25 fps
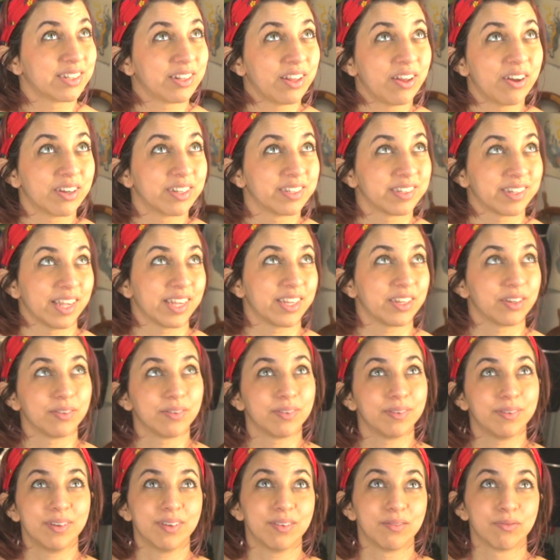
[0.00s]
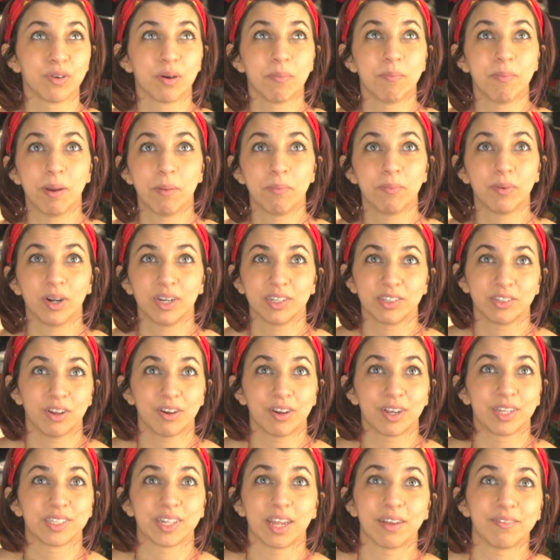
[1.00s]
long as I can remember, as
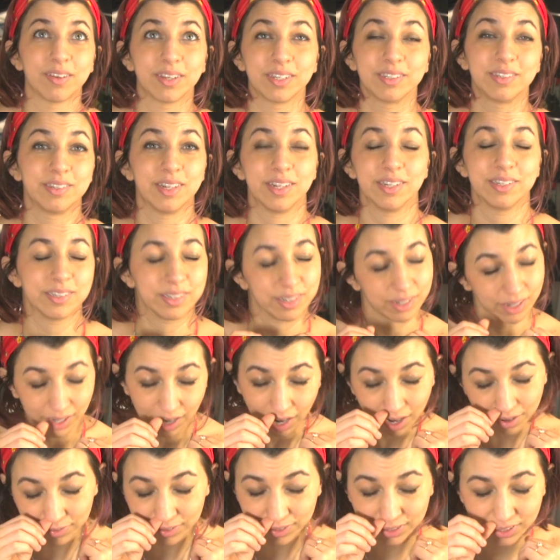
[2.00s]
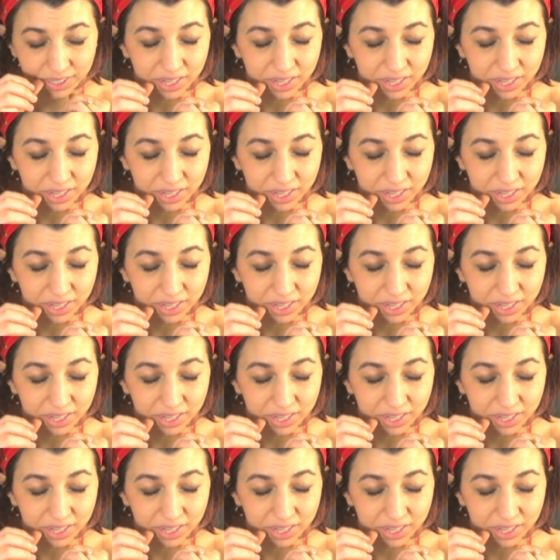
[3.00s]
long as I've existed, I feel